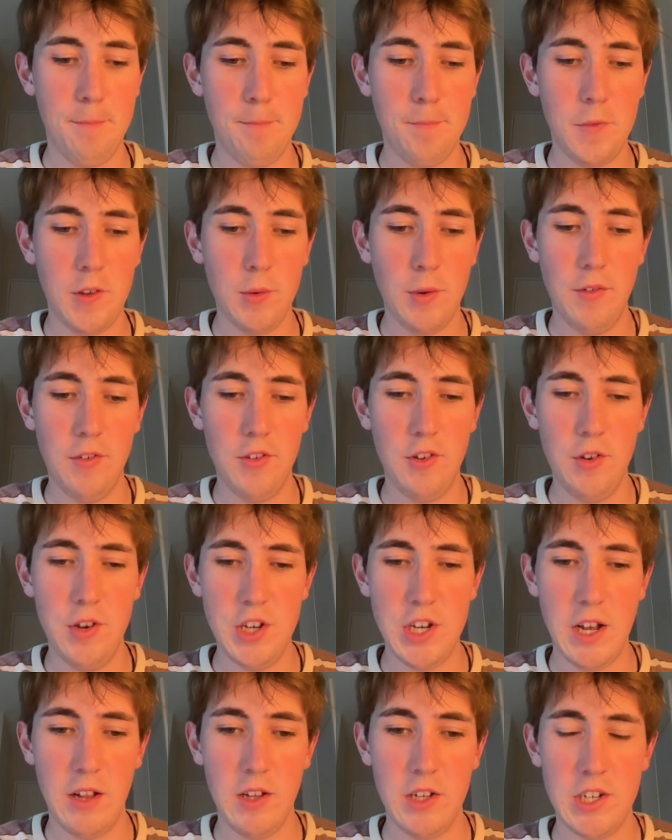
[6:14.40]
Swift Student
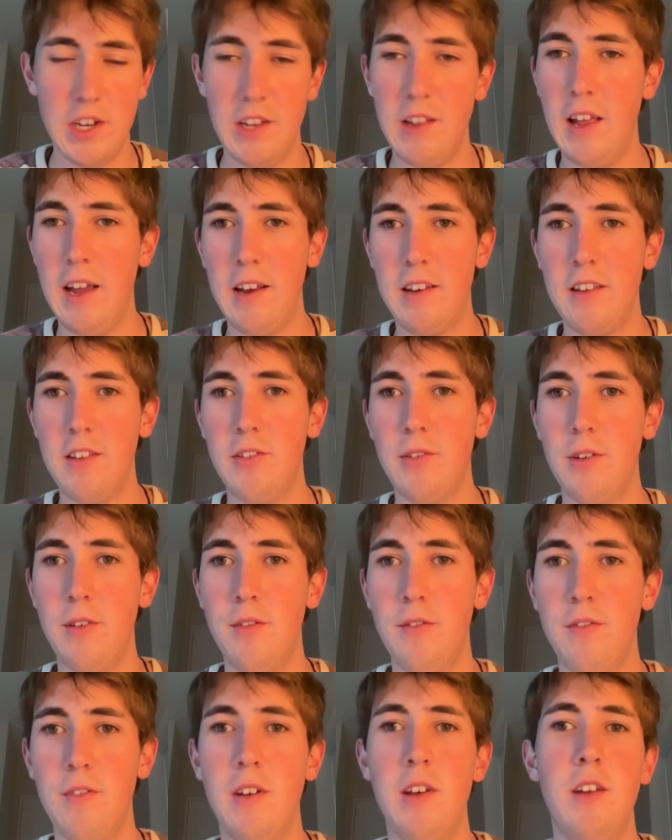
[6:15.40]
Challenge, I'd like to sort
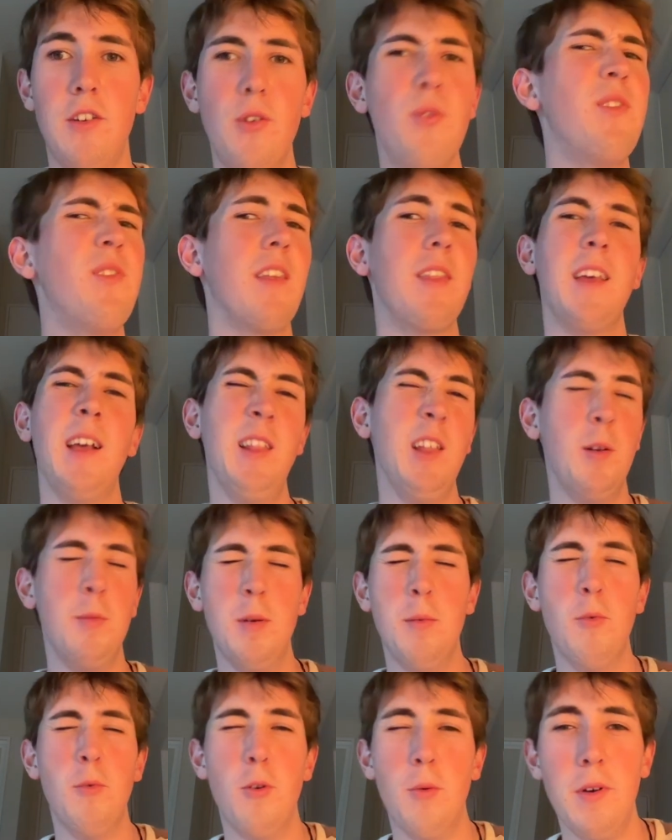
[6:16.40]
of do something a little
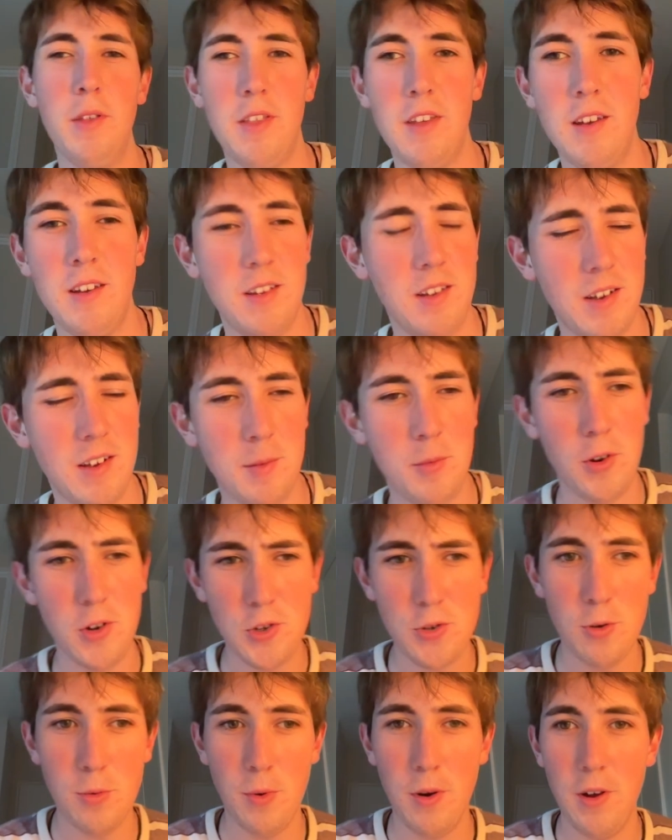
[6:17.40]
bit more with it. I'm not
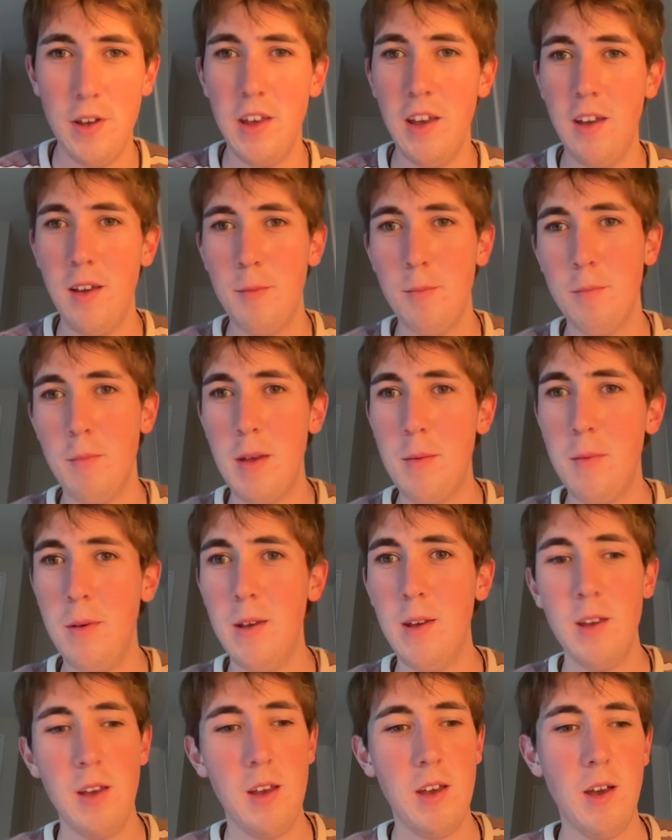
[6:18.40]
sure what yet.
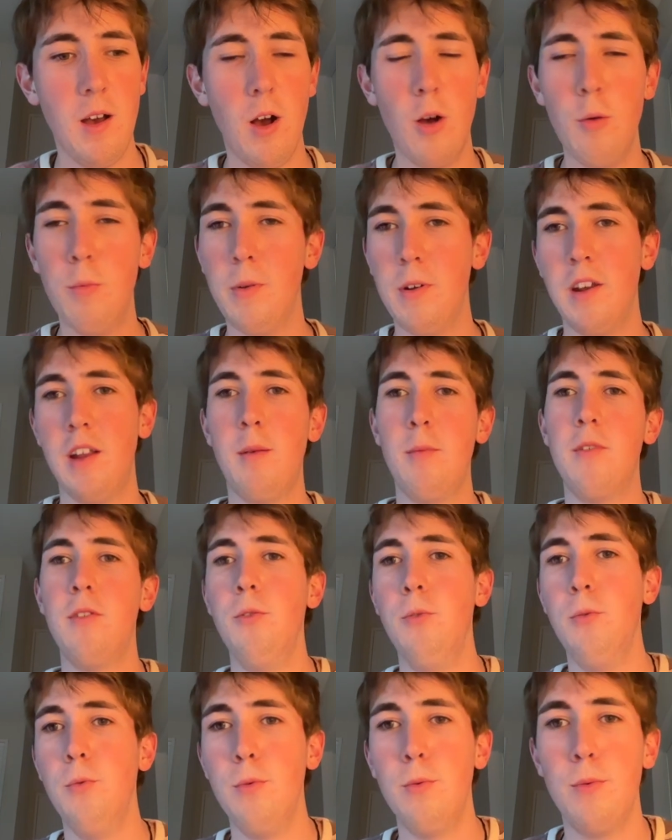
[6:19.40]
Maybe open it up
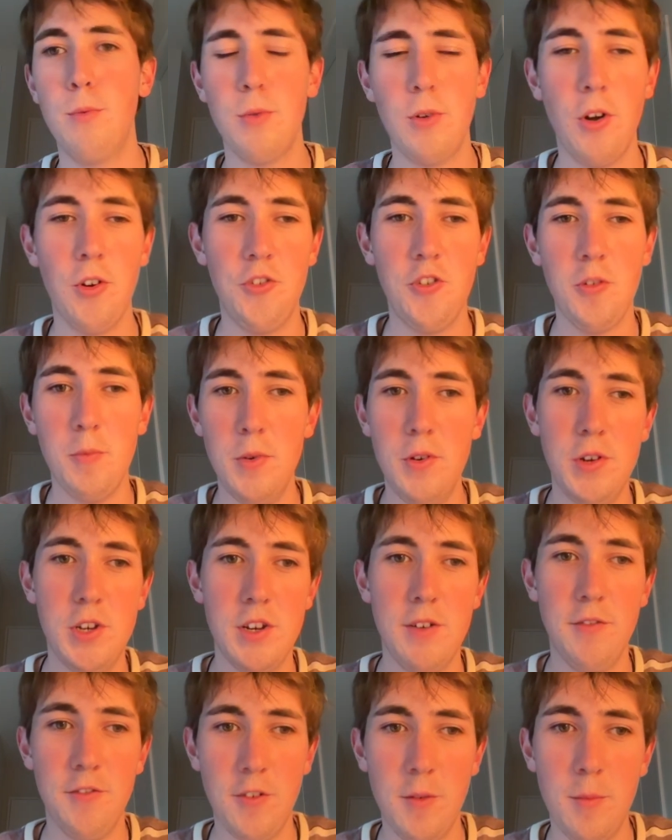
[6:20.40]
to
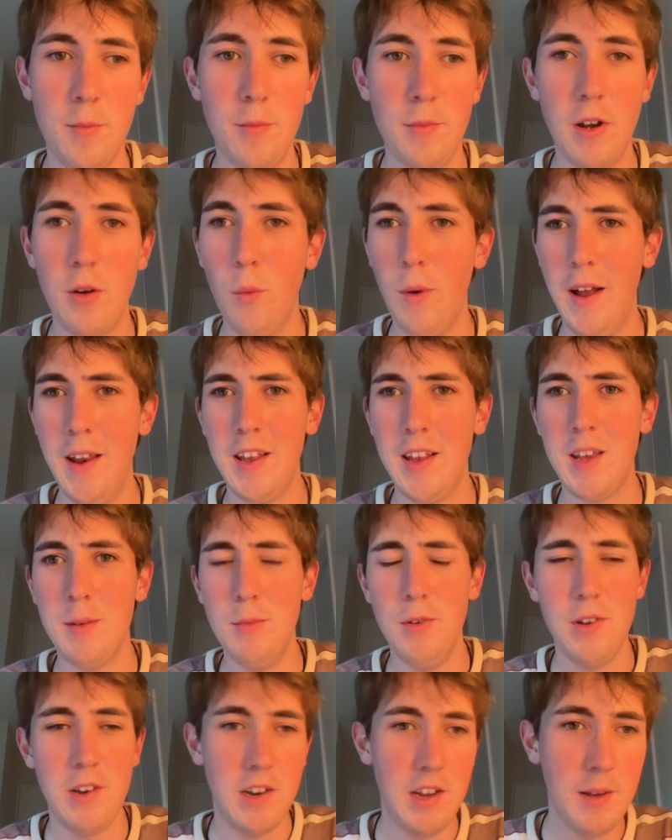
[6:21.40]
contribution from a wider
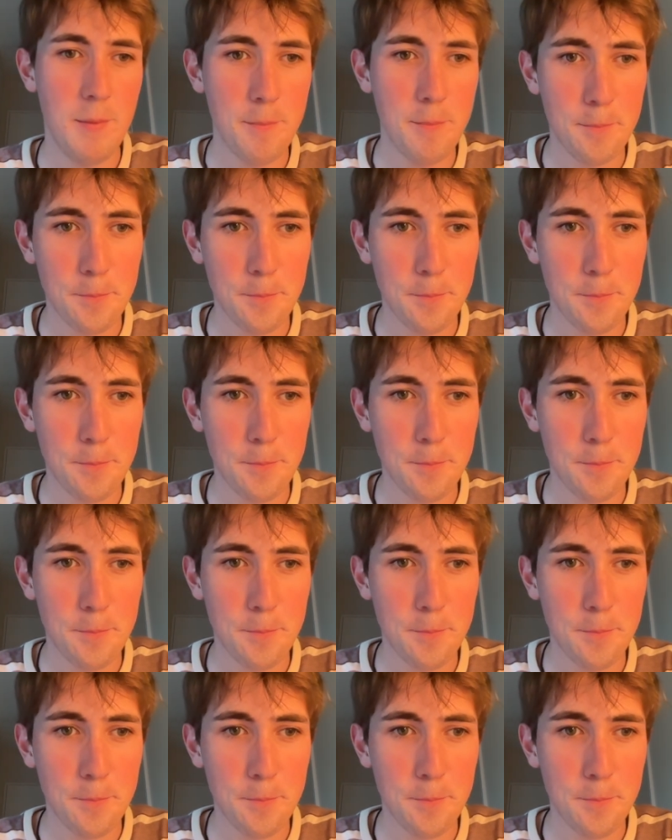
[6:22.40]
community.